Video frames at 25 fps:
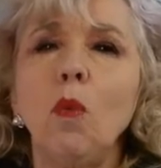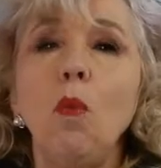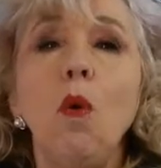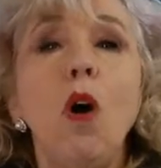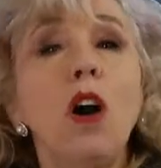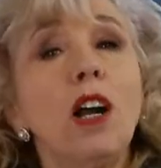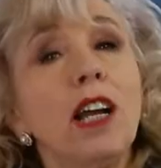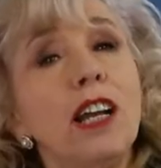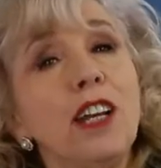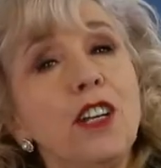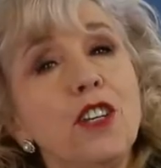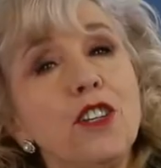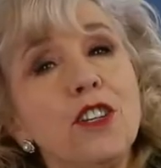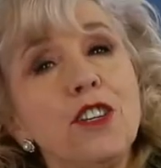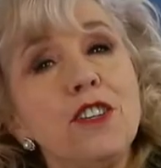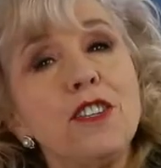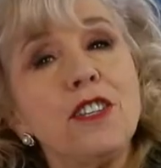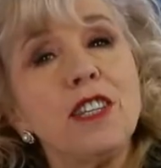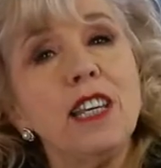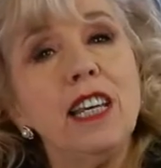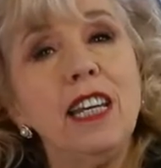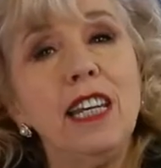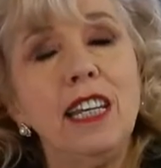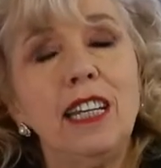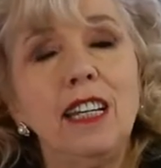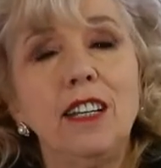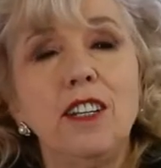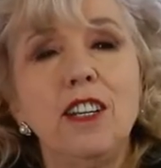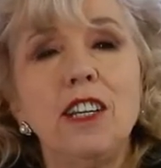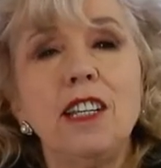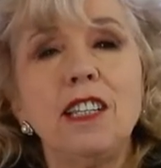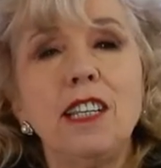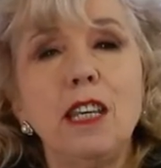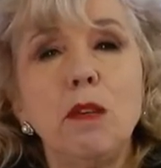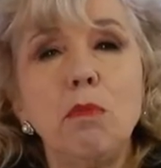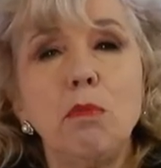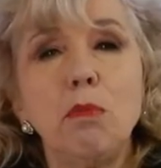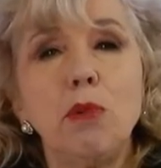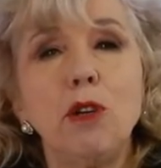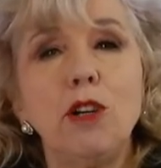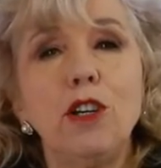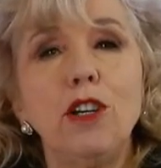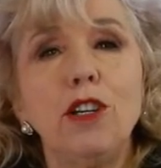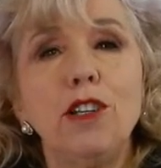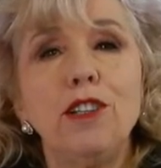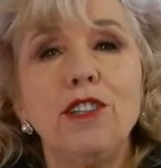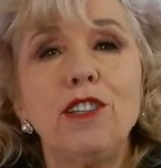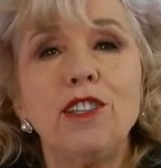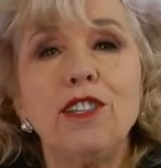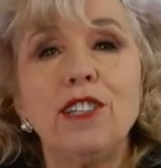what can you see? Can you see
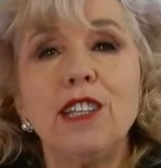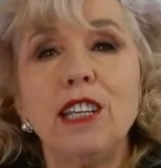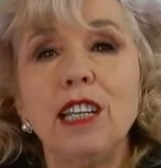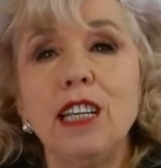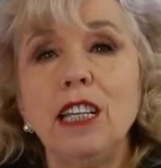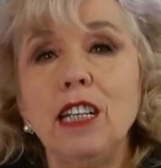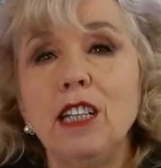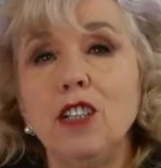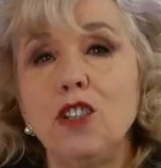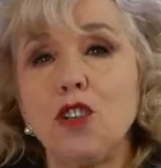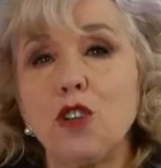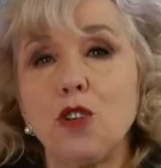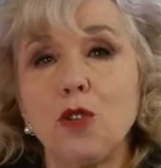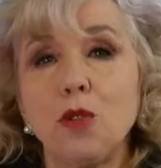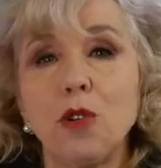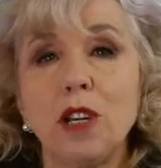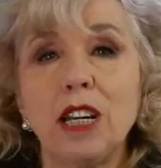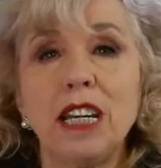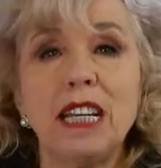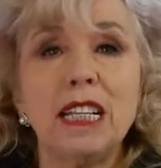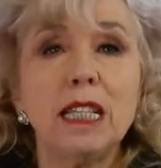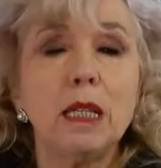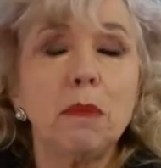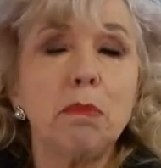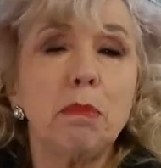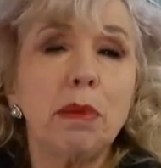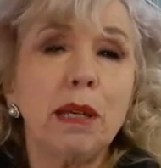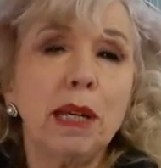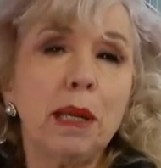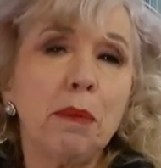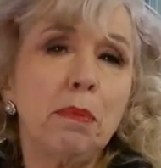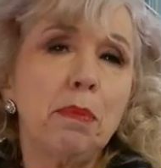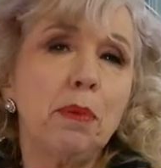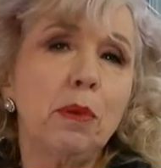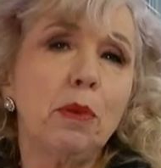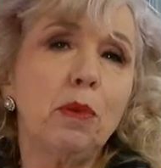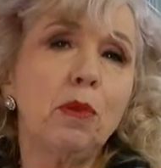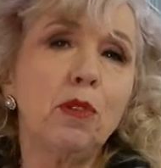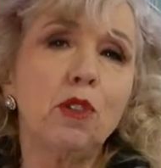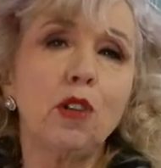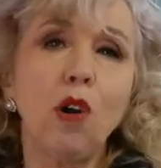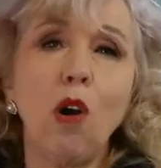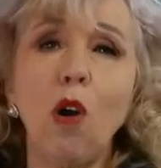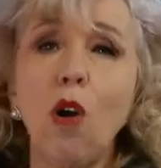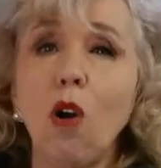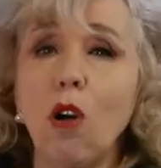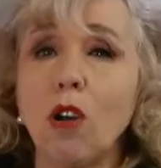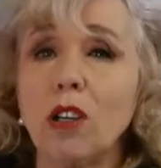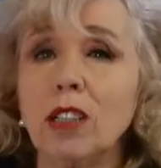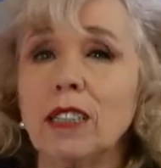birds, seed, trees, people,
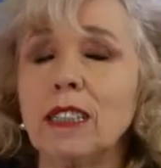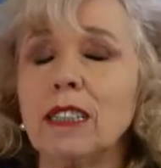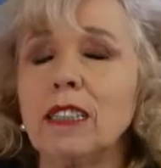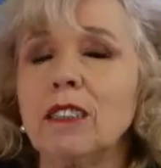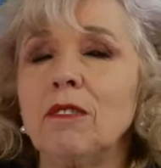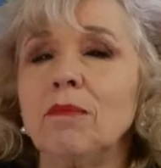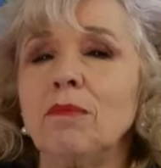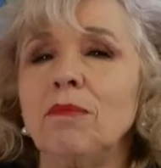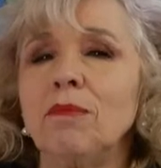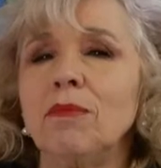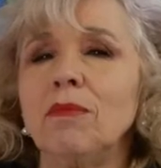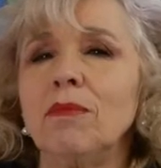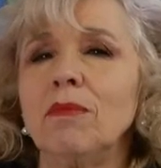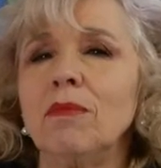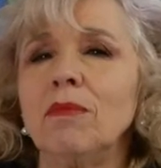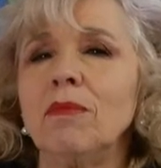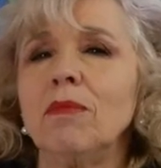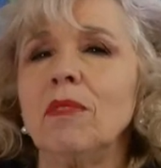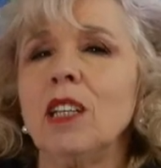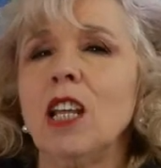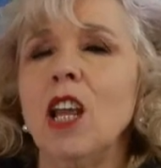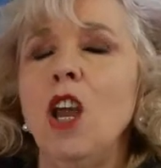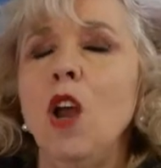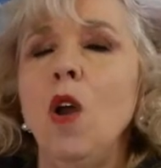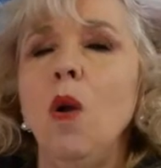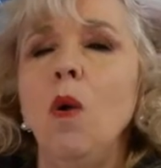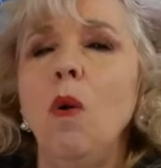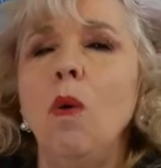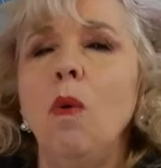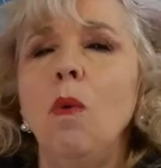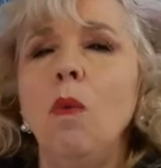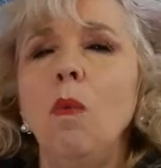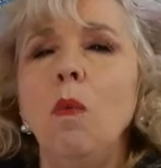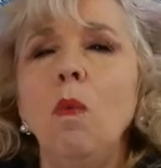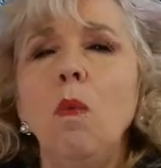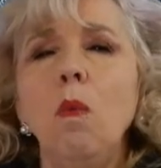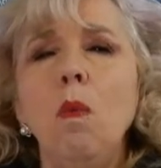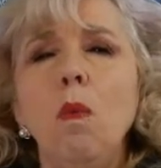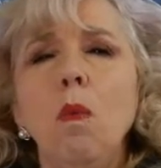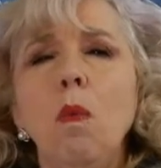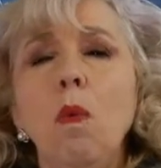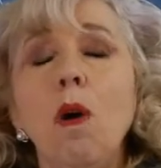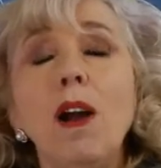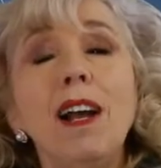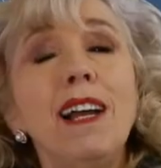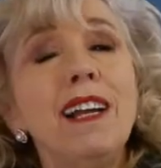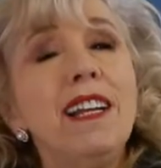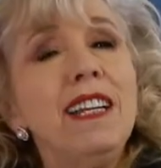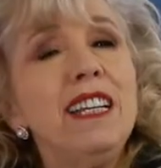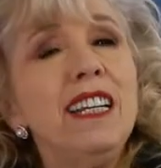dogs?
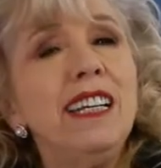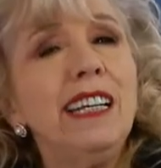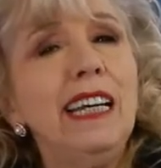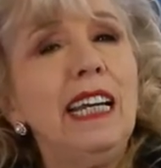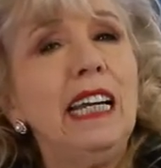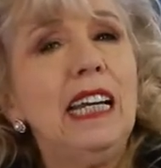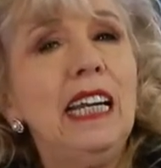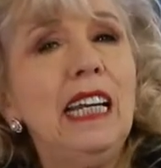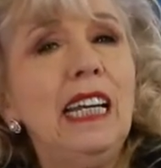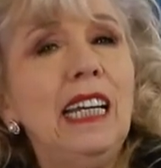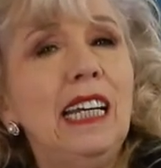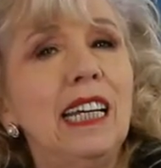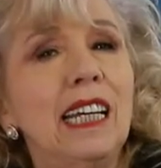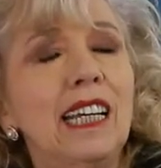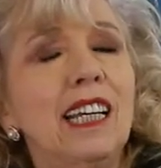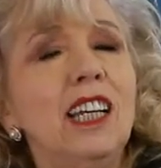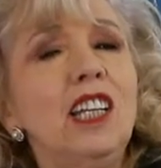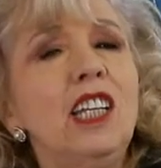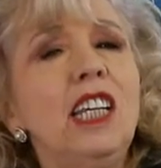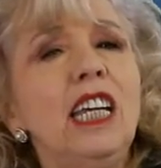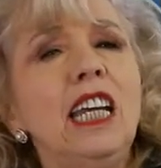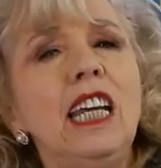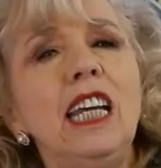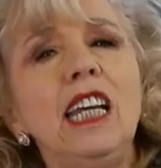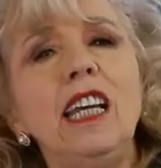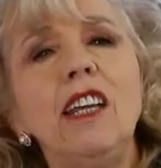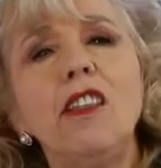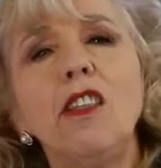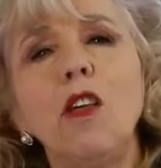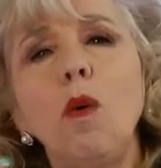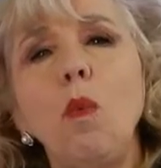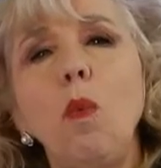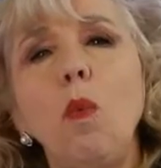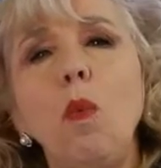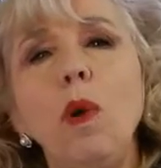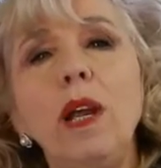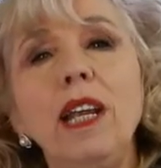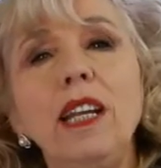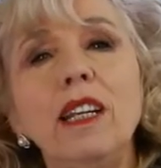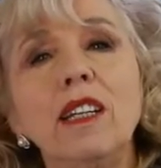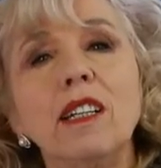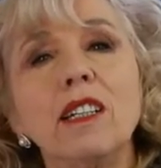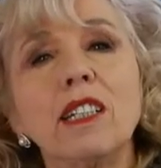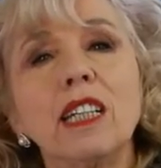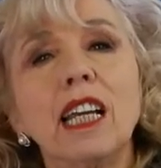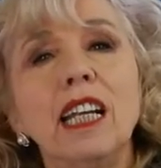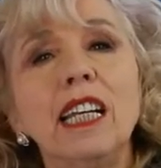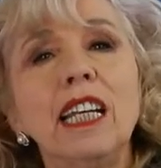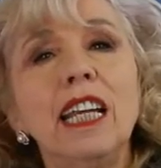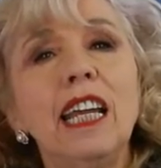What can you hear? Can you hear the
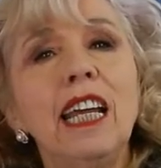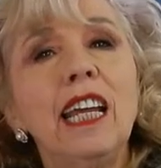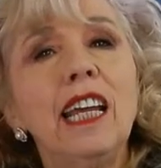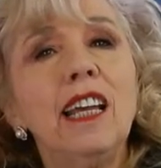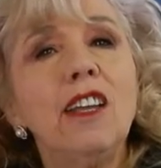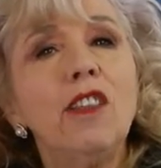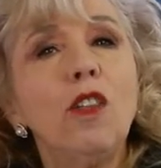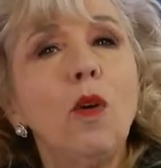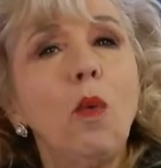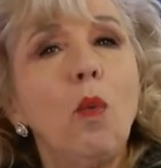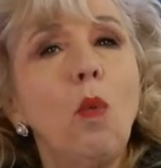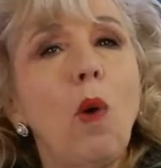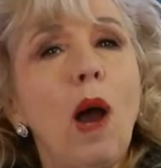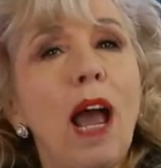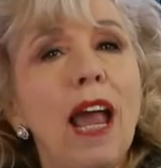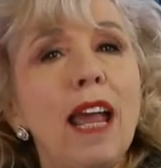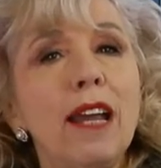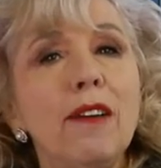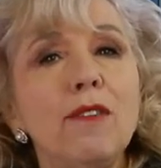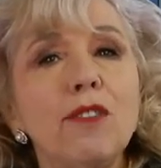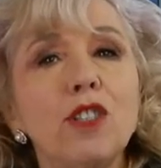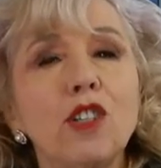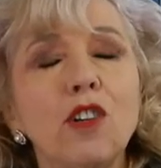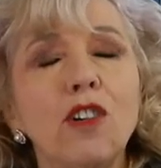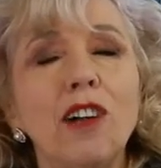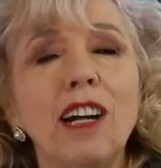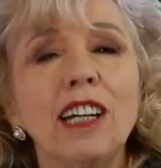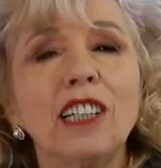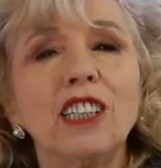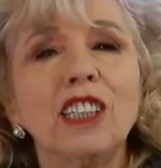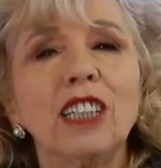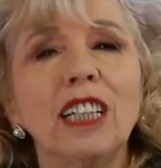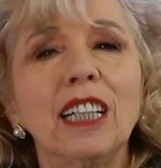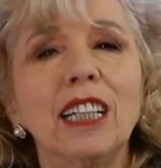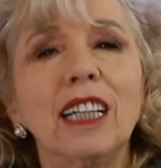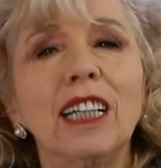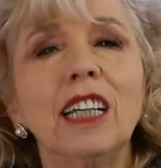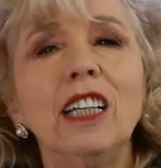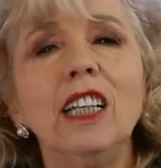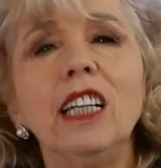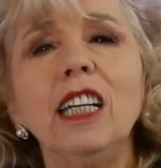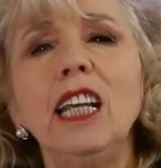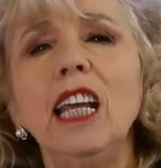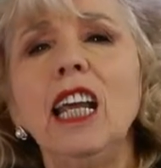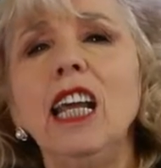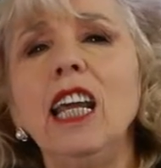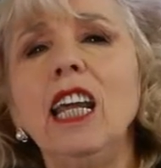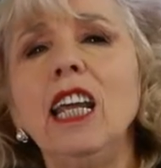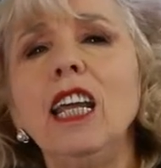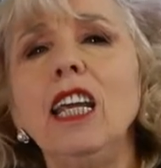wind? Can you hear the waves crashing? Can
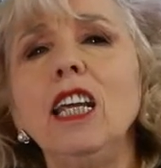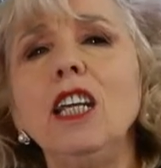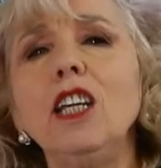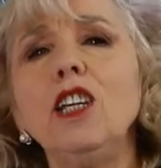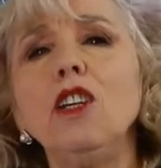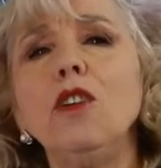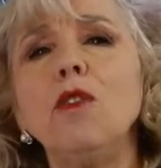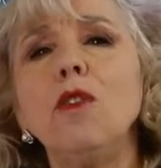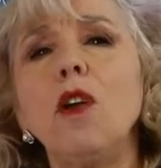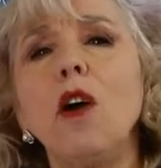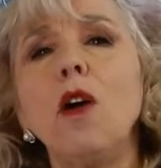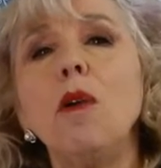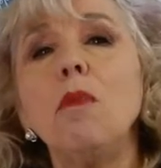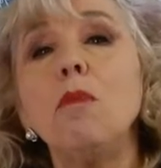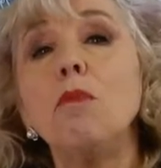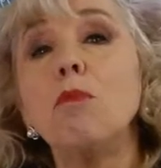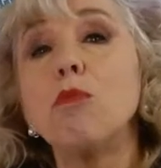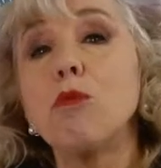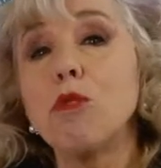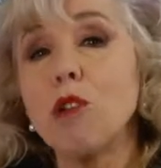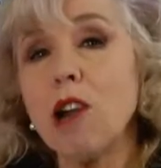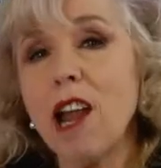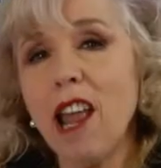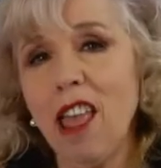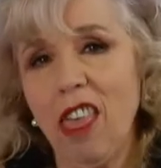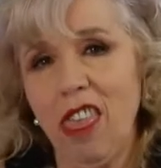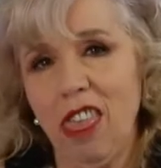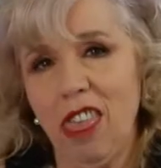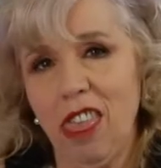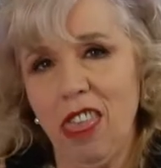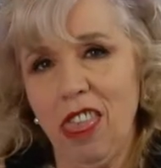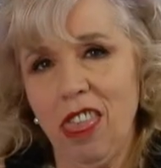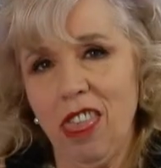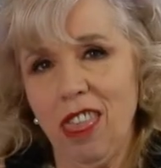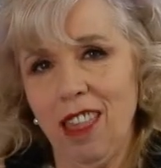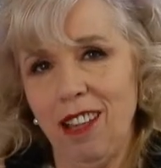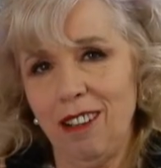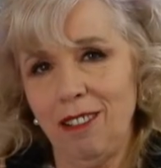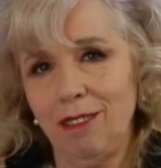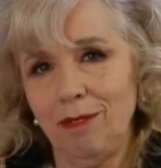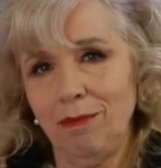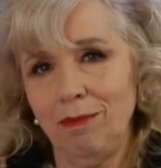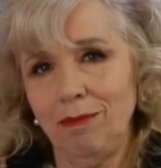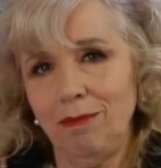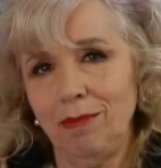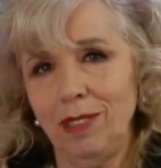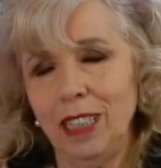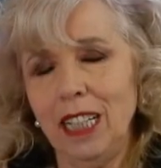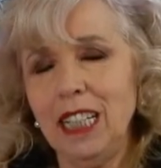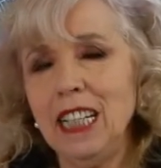you hear your own breath?
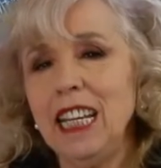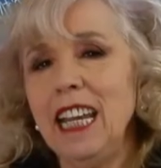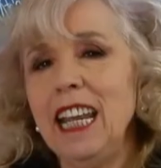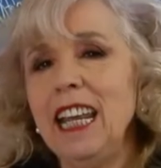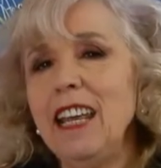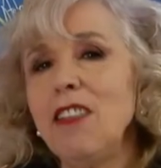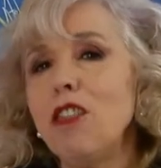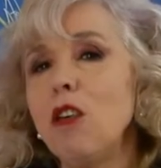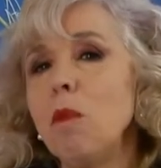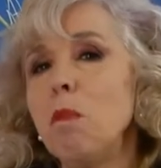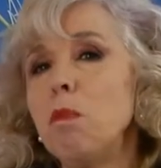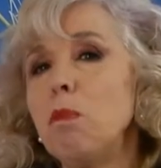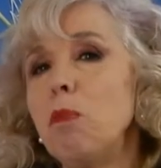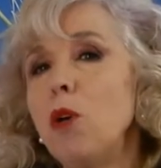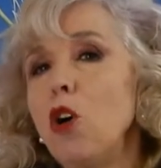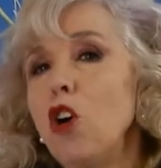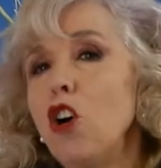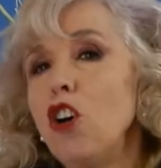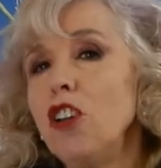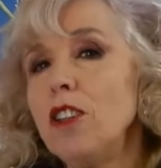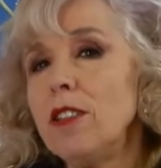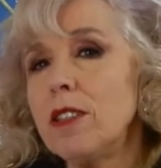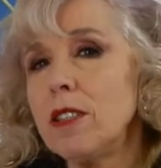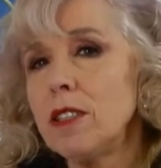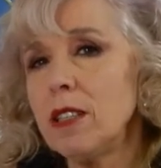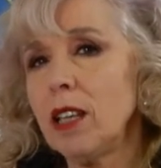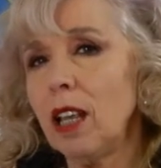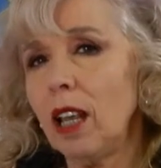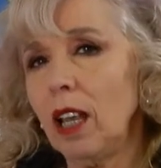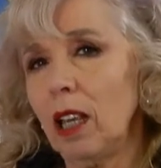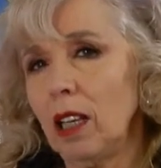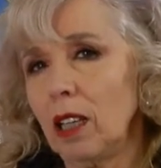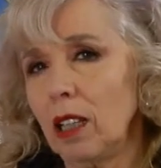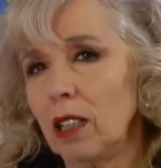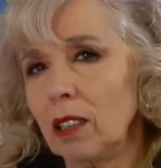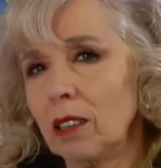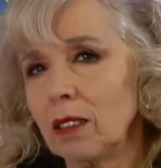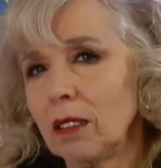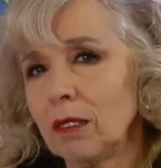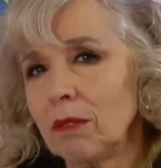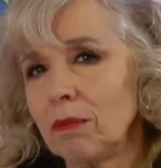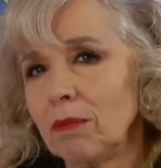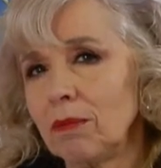Can you hear the birds singing?